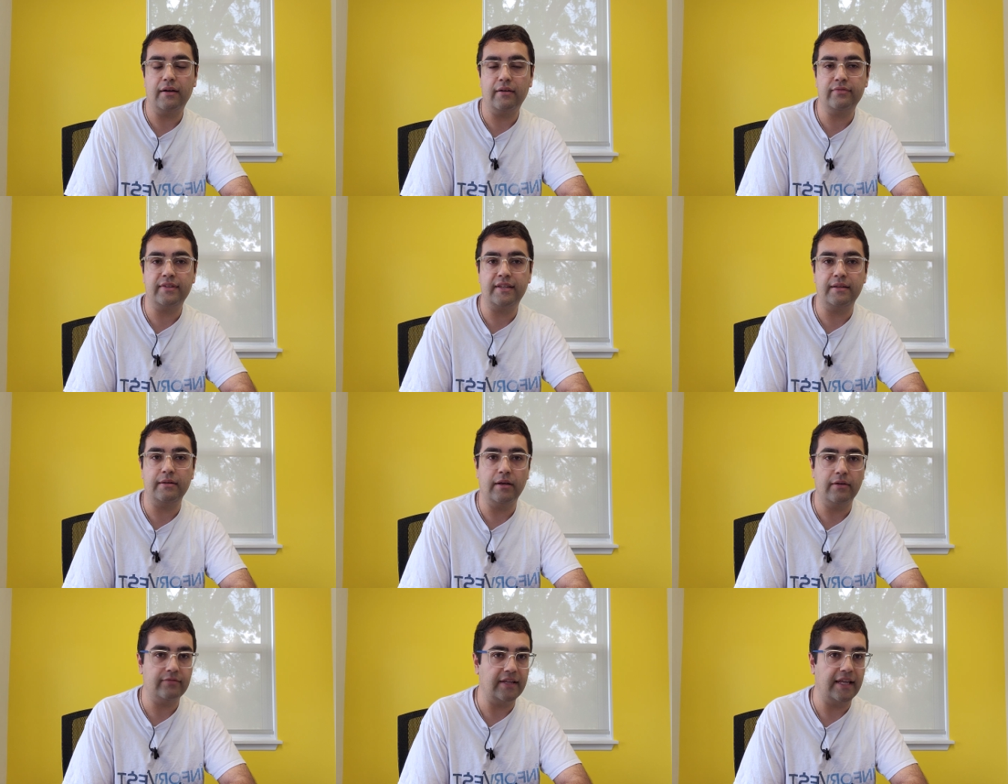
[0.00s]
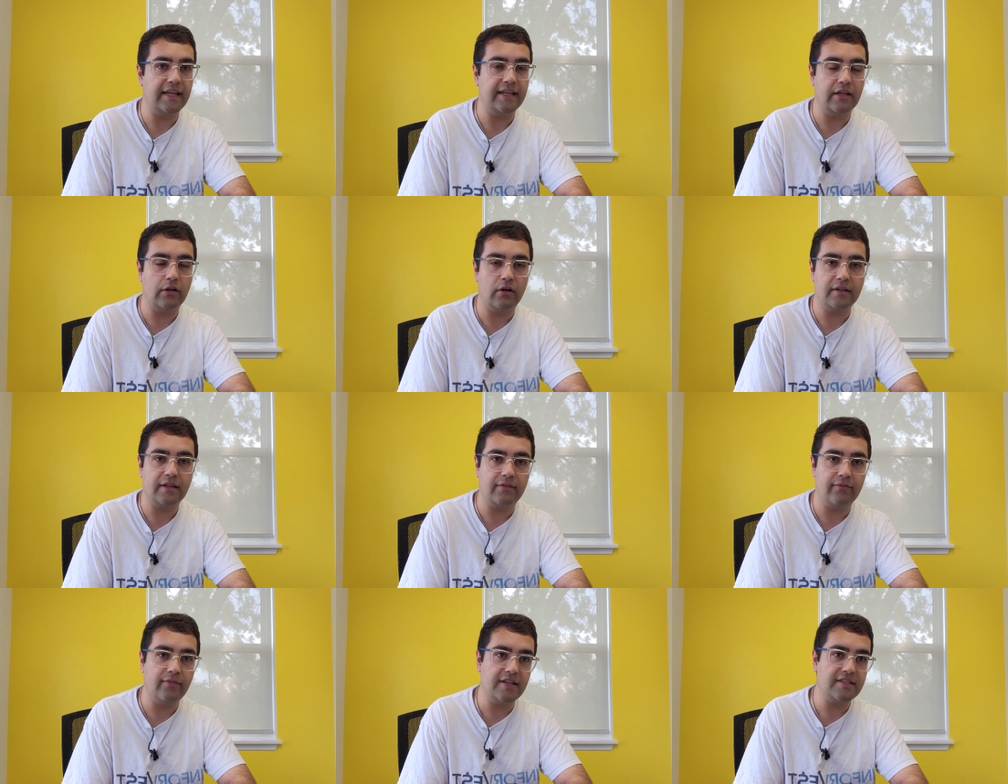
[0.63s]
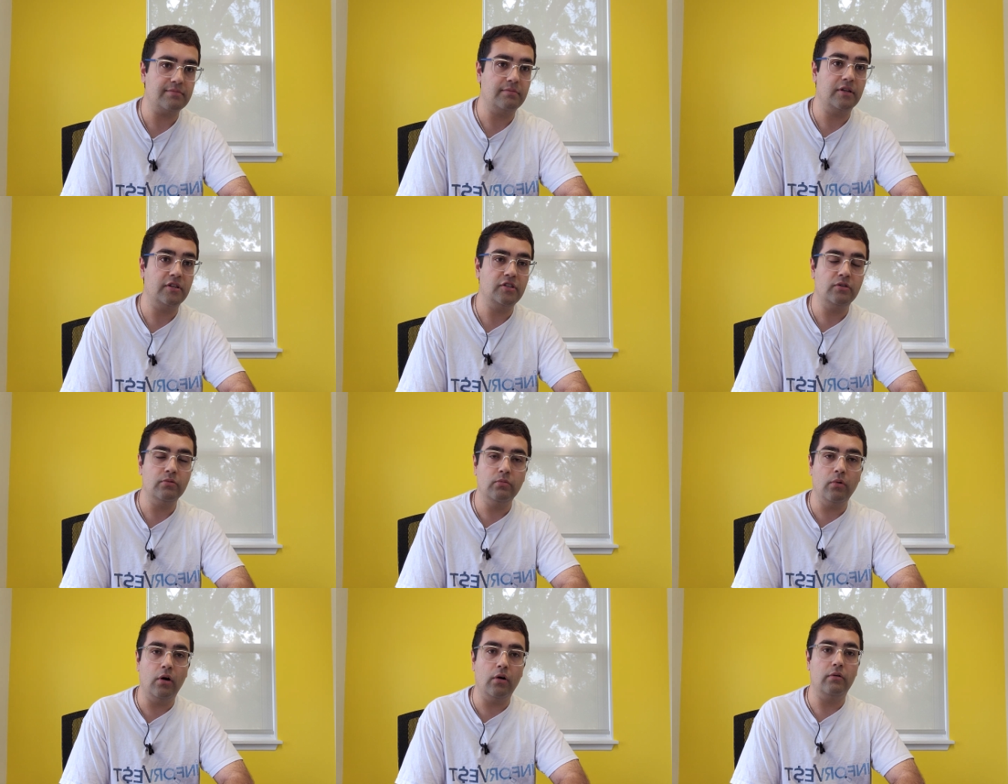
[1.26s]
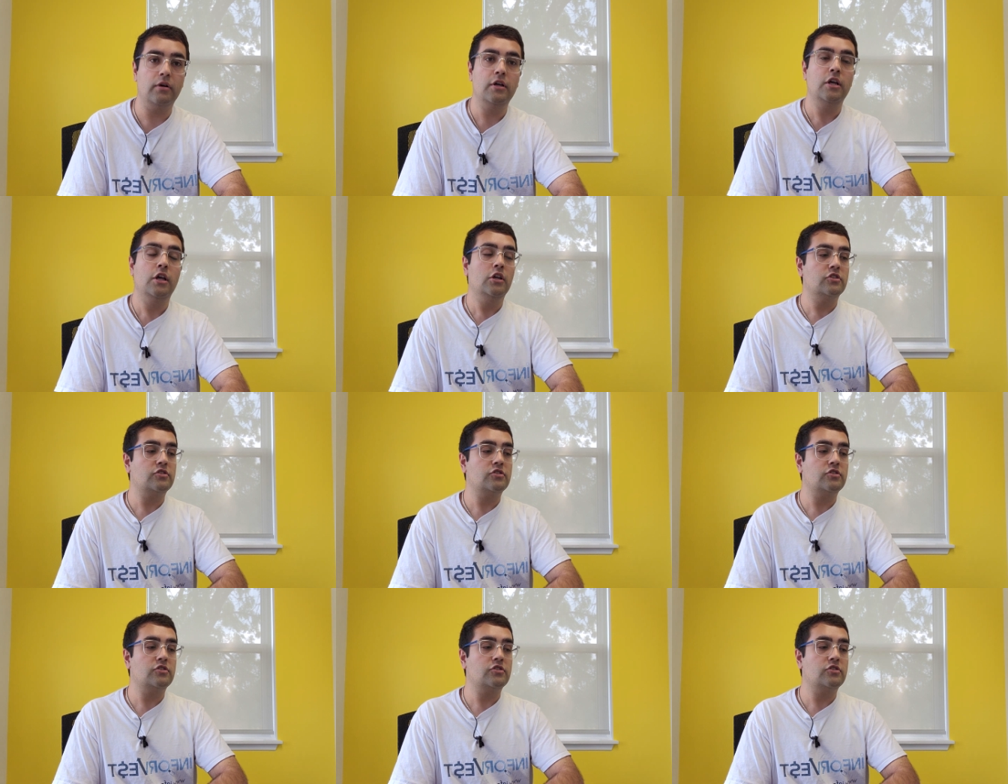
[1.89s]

of, of taking on that investment? You won't.